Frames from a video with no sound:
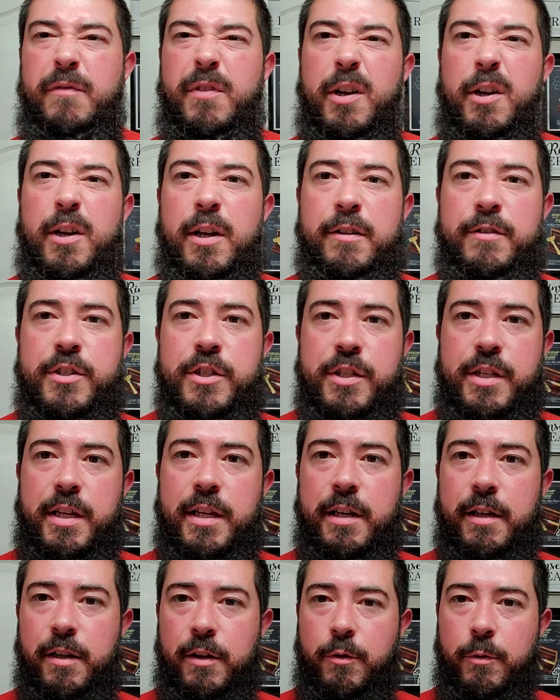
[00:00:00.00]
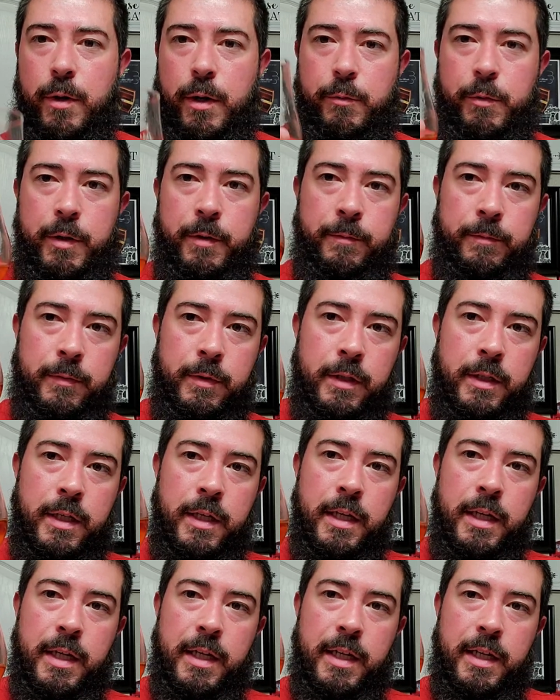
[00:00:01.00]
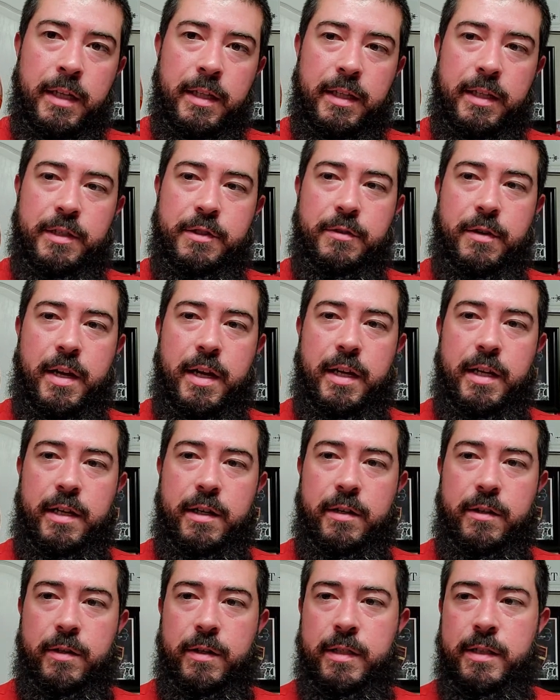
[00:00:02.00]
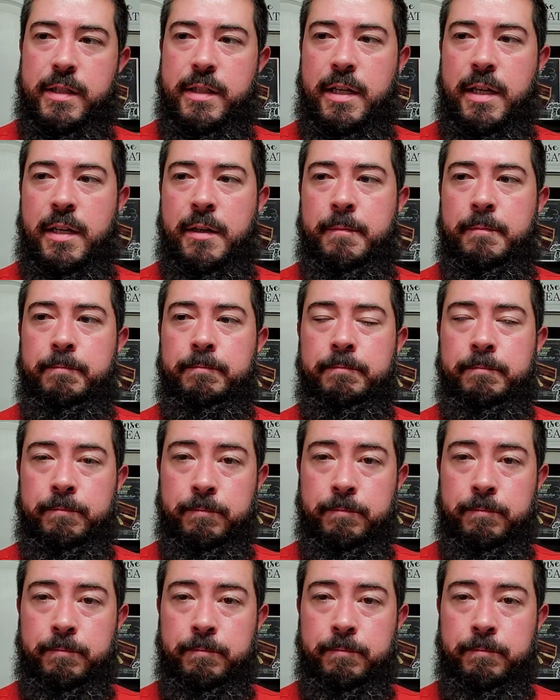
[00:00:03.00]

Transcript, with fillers: figured I'd just get in a quick one. This right here is um,